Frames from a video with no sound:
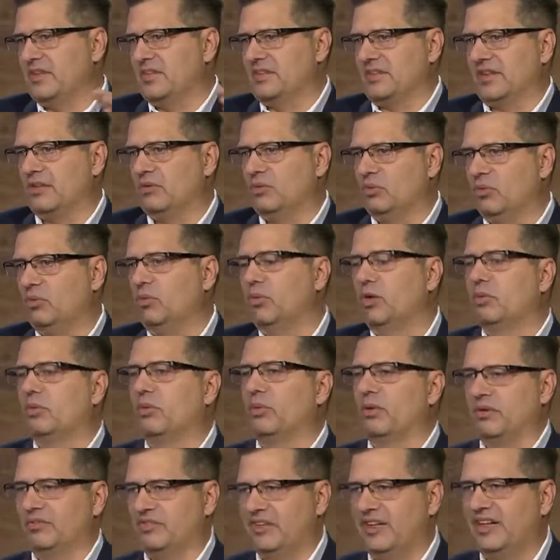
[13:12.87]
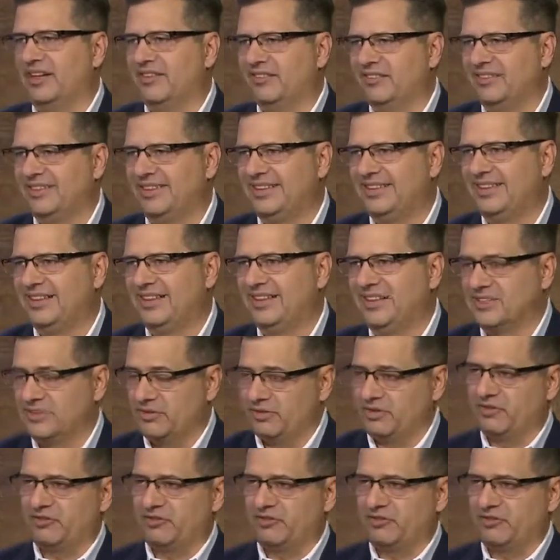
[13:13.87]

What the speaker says: is like 1.5. So for the